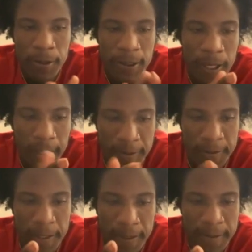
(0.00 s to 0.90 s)

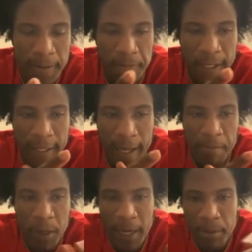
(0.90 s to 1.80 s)
Arkansas and stuff like
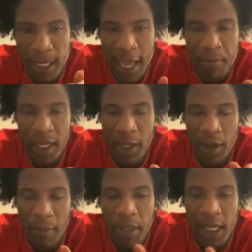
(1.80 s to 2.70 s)
that. But I mean, I made
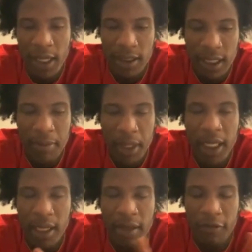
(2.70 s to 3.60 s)

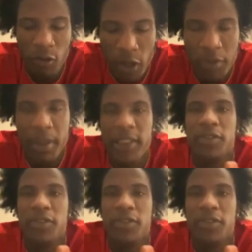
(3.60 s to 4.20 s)
it work best